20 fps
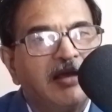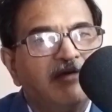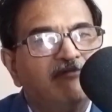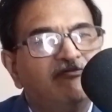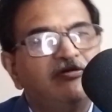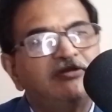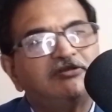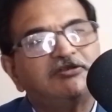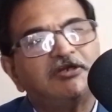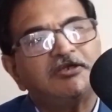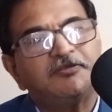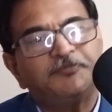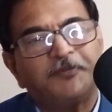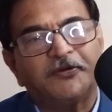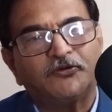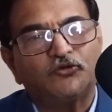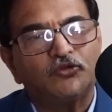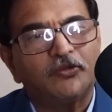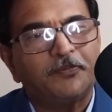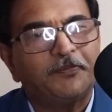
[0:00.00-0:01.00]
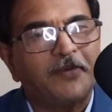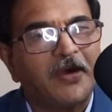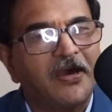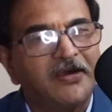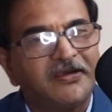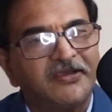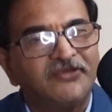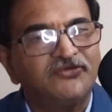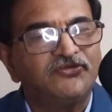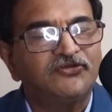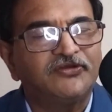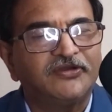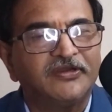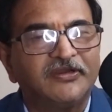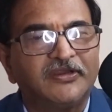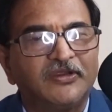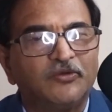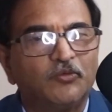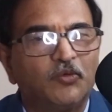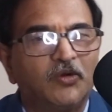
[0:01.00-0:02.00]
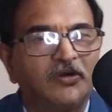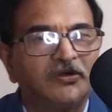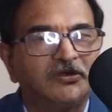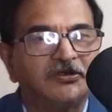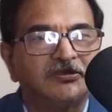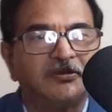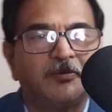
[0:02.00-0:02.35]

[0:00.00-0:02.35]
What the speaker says: With respect to the packaged drinking water,